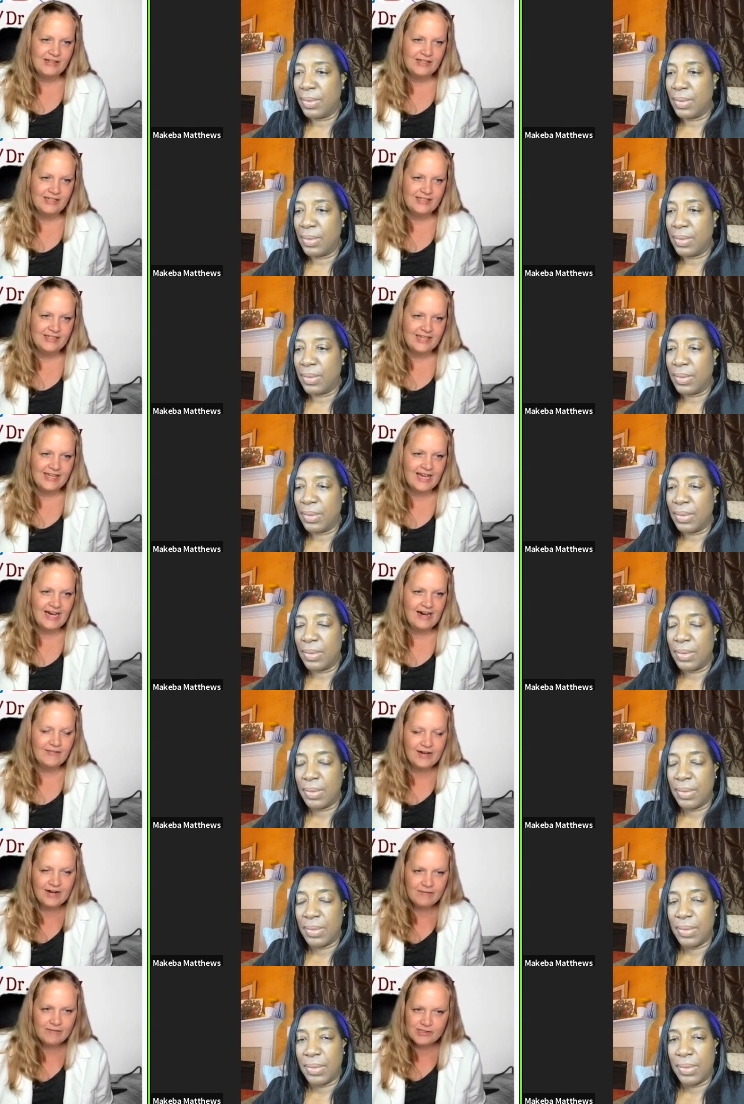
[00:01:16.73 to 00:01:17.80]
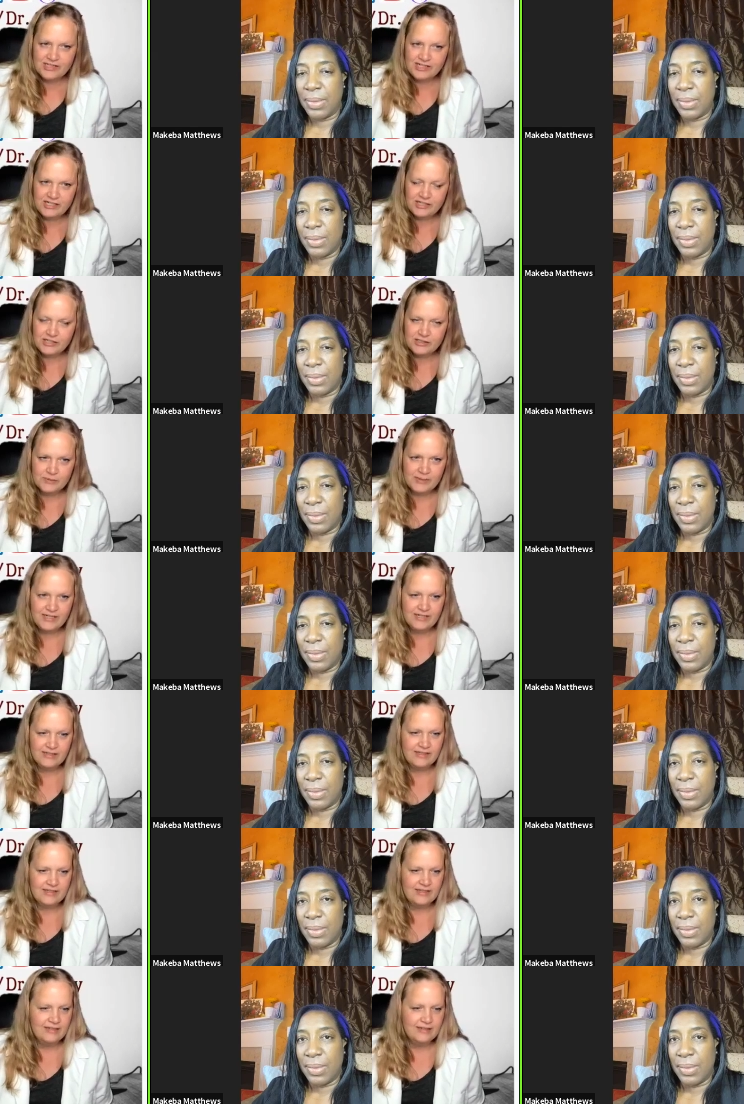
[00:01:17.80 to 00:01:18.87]
Speaker 1: you can like have conversations
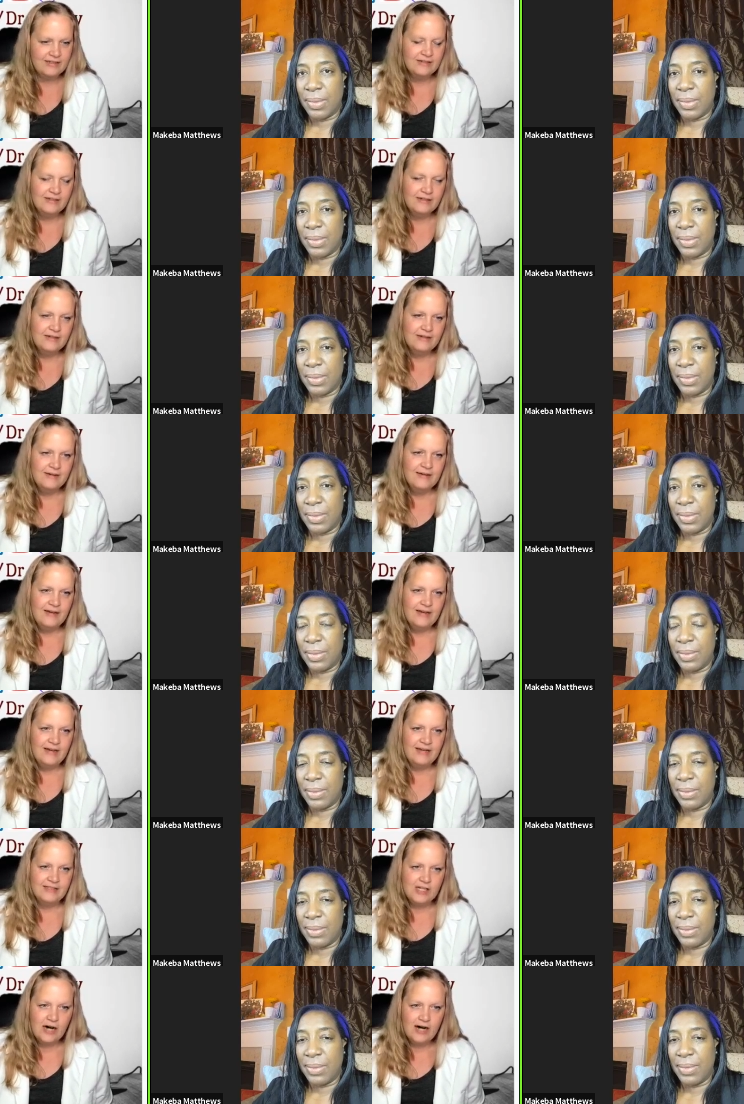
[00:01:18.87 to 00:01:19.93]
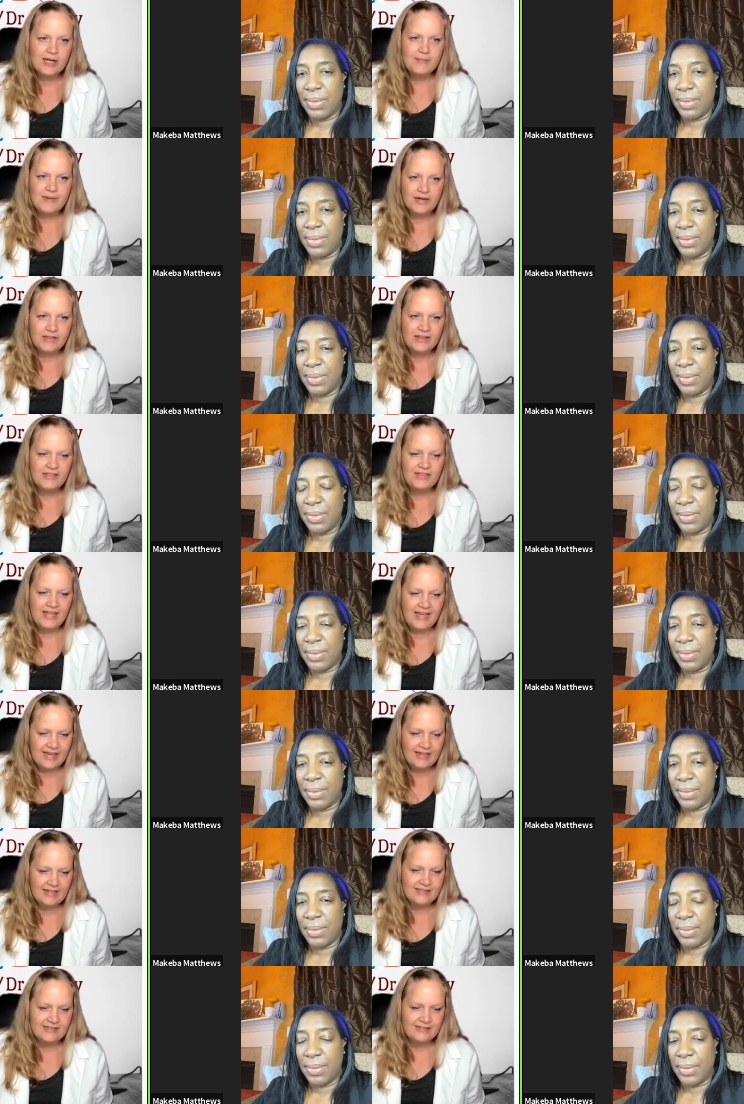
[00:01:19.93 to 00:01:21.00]
with and and talk about the
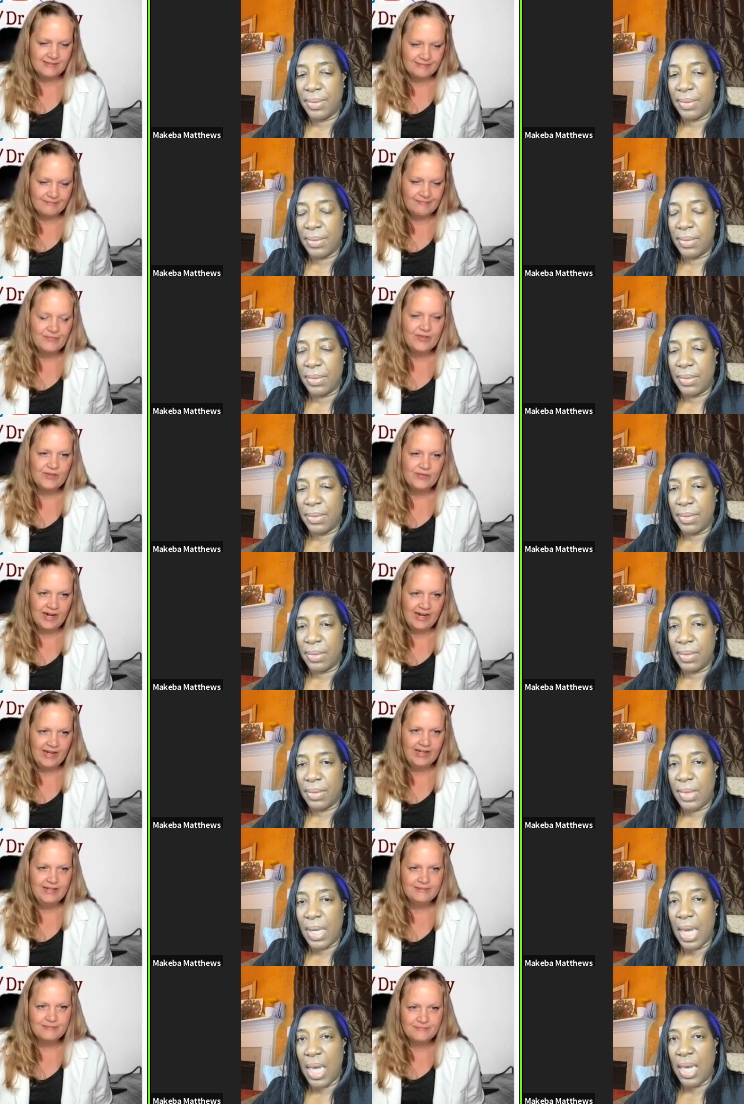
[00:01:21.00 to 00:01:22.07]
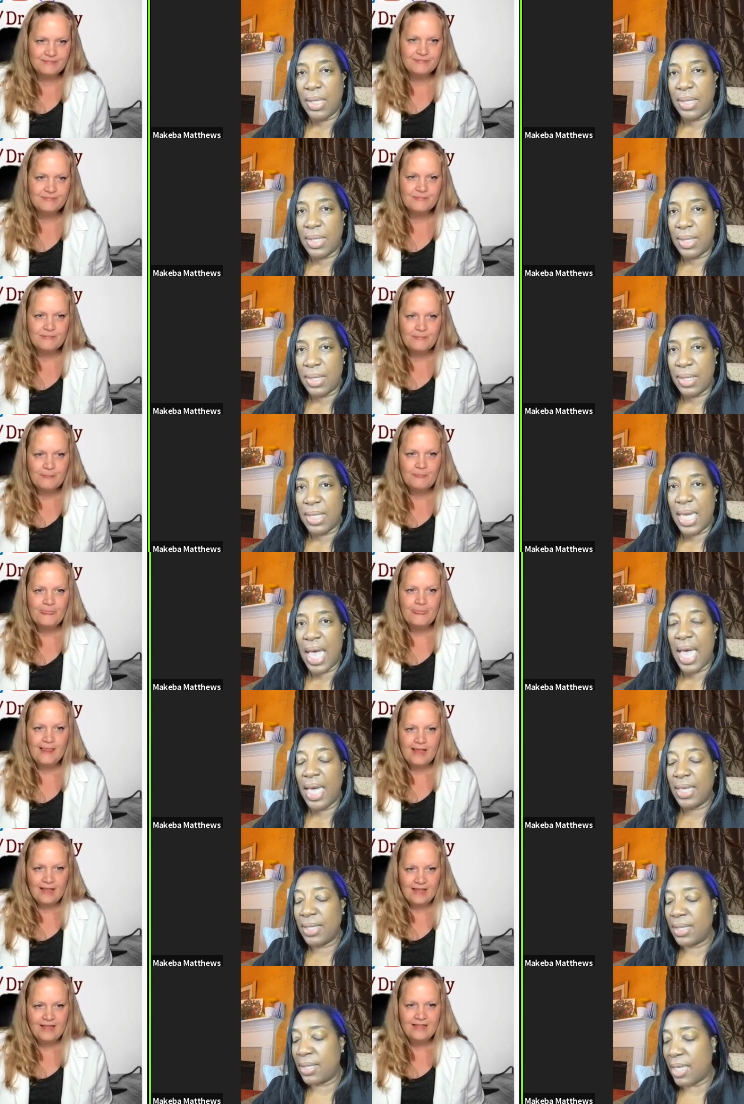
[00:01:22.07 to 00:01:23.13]
things, right? Yeah
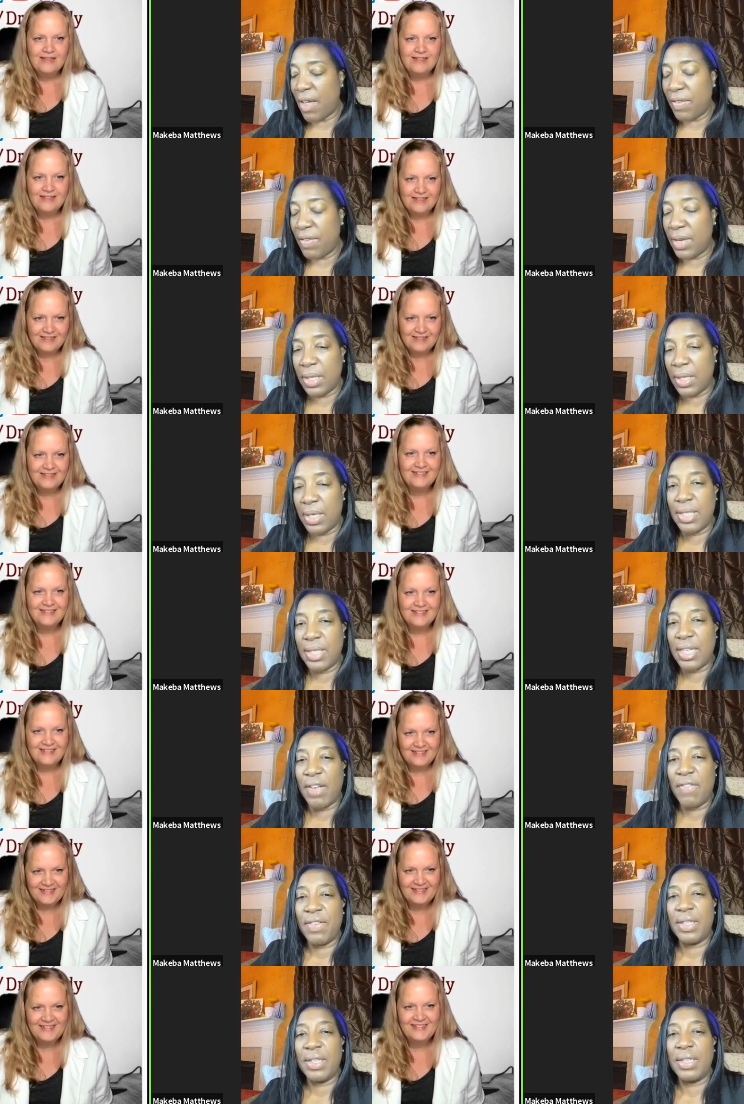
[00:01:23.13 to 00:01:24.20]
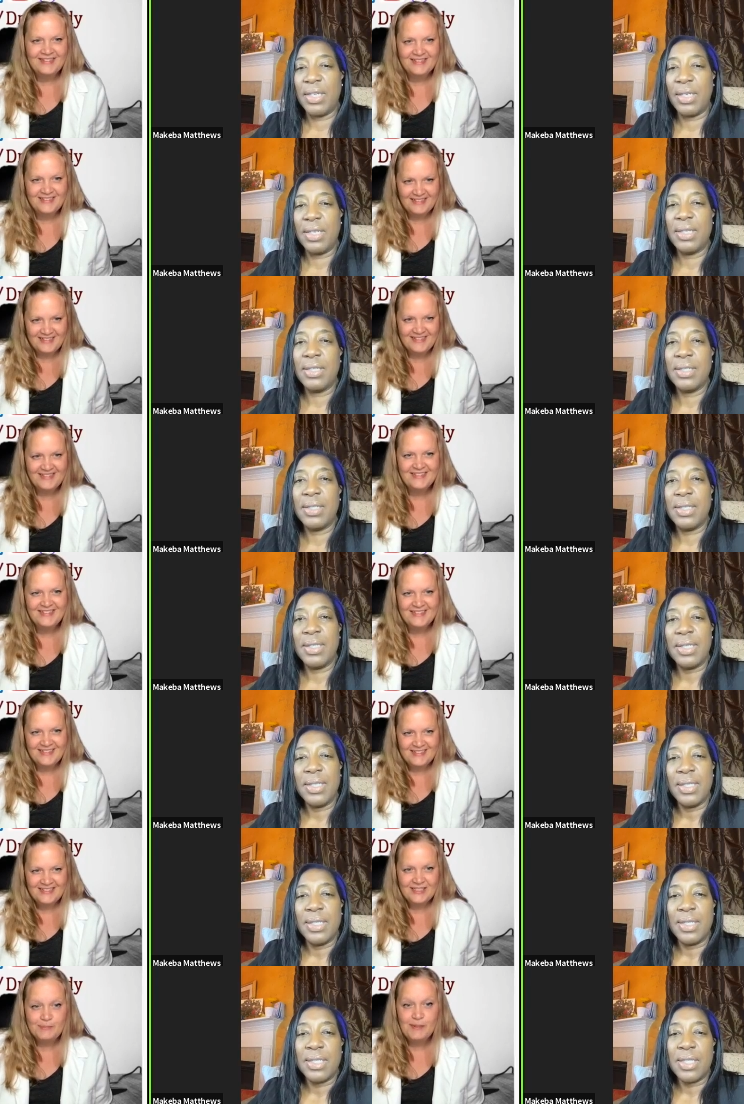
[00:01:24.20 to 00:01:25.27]
Speaker 2: Yes, definitely, definitely.
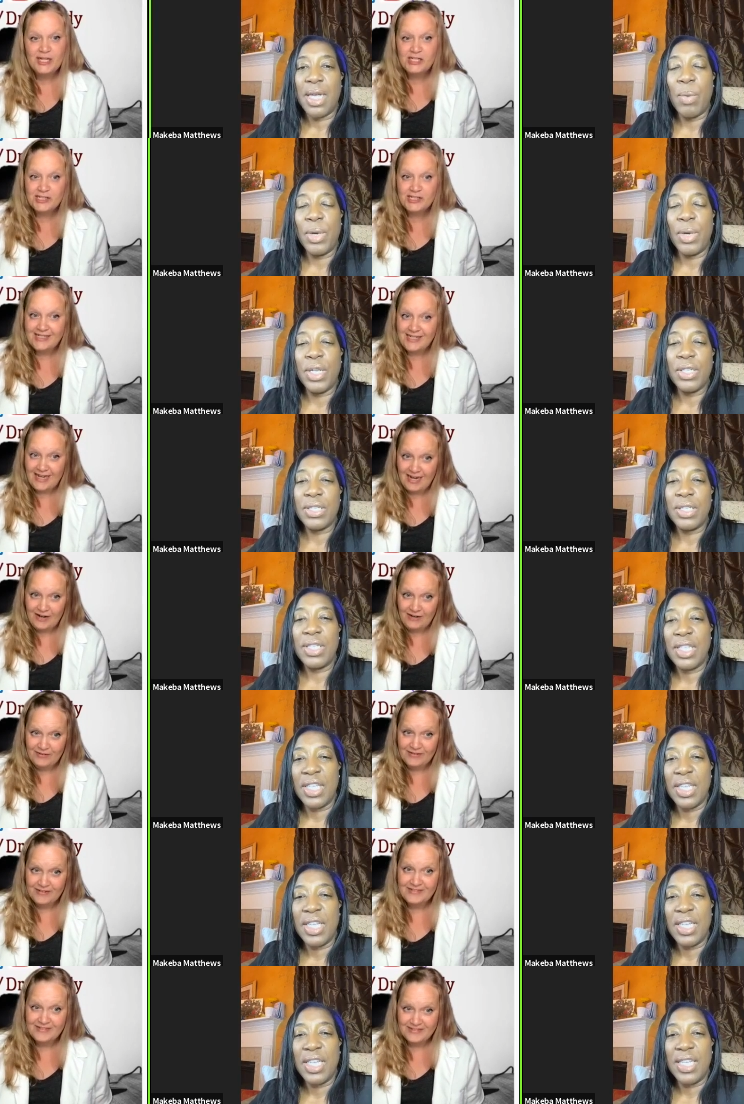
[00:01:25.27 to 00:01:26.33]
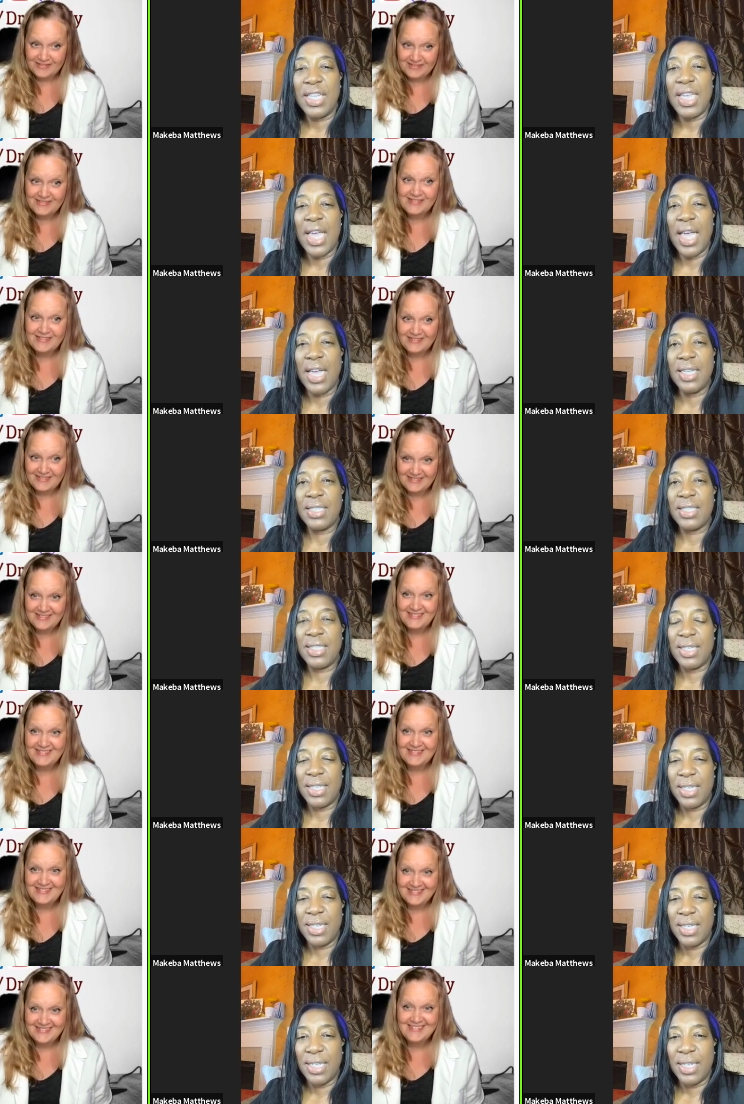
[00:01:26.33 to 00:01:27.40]
Especially so wanna, now. Yes.
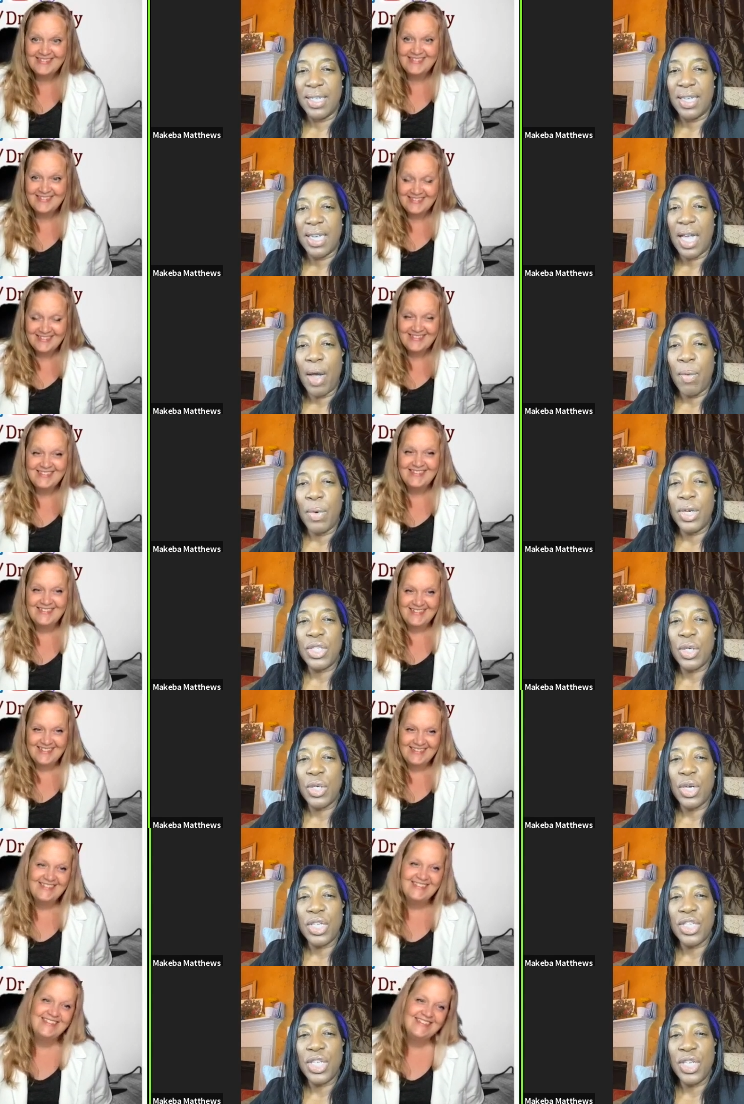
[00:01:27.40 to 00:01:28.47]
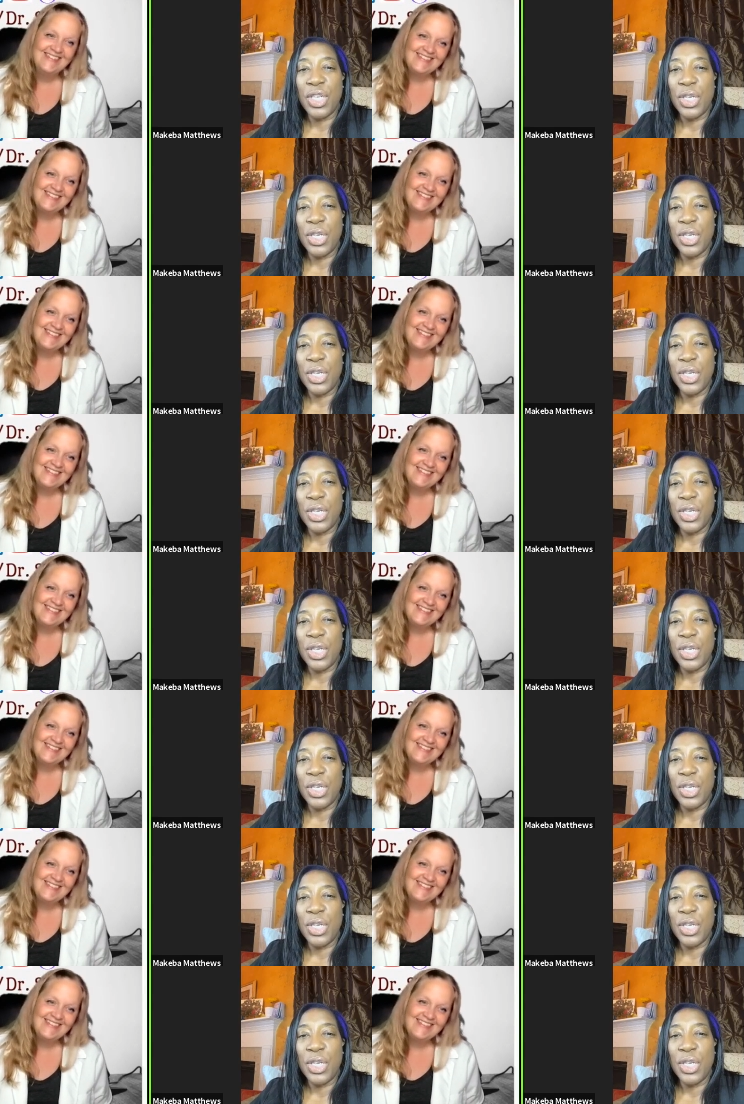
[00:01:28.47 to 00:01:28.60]
I want to talk to